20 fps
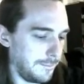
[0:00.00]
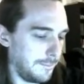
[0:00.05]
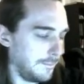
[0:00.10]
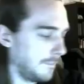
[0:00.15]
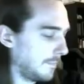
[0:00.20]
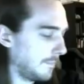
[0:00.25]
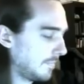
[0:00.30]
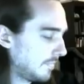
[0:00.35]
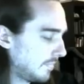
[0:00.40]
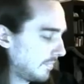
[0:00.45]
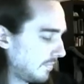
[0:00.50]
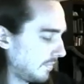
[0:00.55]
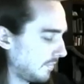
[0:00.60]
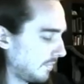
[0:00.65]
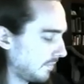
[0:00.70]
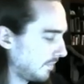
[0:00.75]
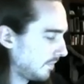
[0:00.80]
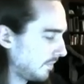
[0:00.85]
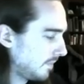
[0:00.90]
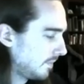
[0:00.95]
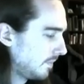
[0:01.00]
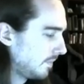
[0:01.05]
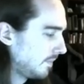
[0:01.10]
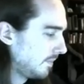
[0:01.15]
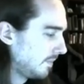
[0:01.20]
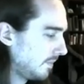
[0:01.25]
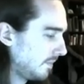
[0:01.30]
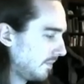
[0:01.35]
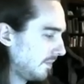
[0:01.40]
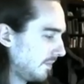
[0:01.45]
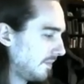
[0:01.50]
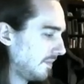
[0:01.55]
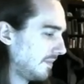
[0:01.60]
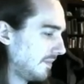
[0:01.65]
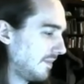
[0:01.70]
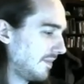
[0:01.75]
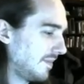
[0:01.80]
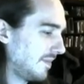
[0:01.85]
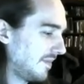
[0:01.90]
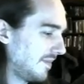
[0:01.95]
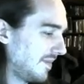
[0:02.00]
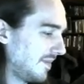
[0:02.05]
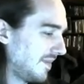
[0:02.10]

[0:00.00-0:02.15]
Your friend Benicio has started watching.